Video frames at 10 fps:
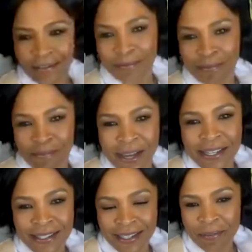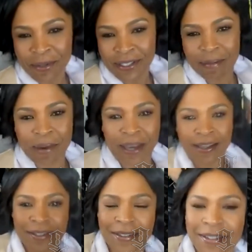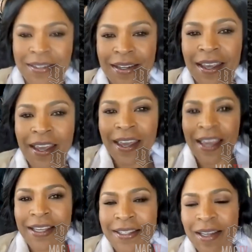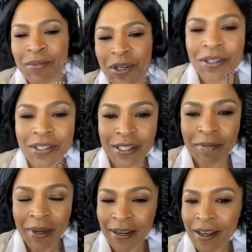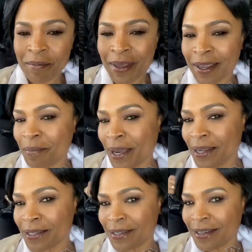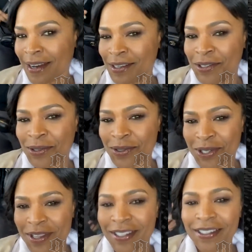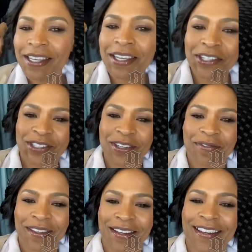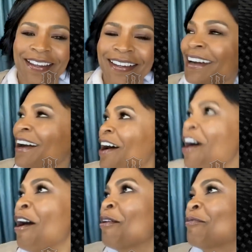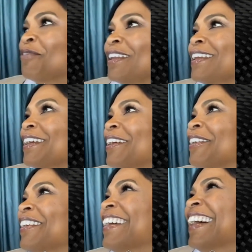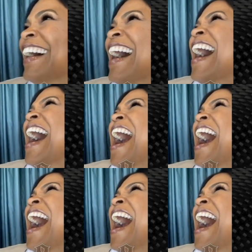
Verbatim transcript: team. My team is the best. Except Ursula might not make it past today due to the leakage of the home video. the